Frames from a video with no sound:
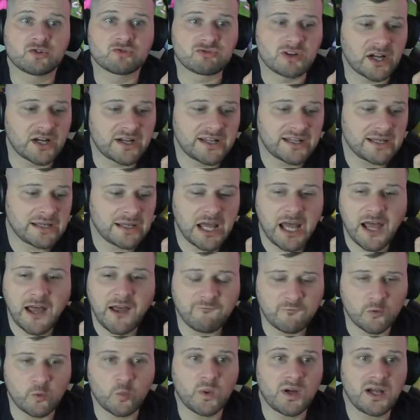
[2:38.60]
you're running.
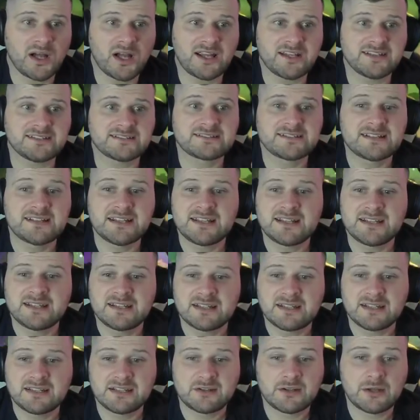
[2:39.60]
Otherwise,
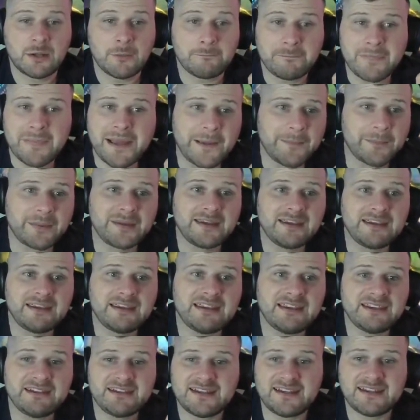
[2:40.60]
the mapping
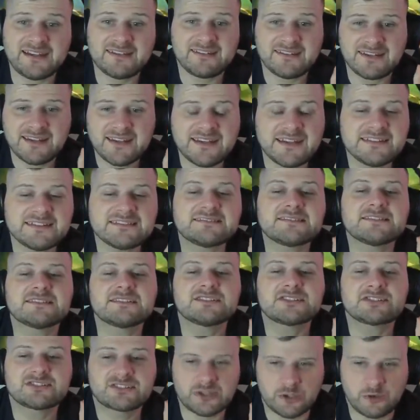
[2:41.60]
in this is
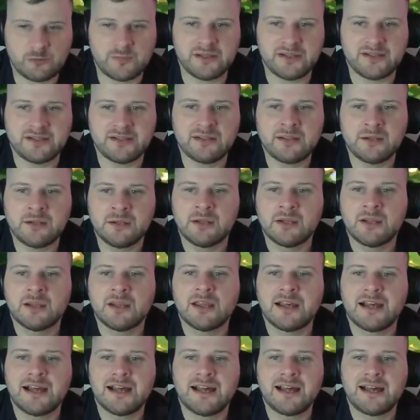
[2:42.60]
stupid
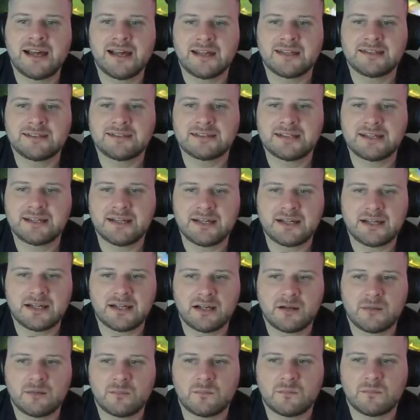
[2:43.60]
and
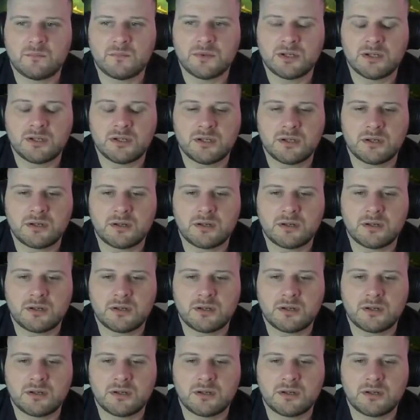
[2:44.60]
um,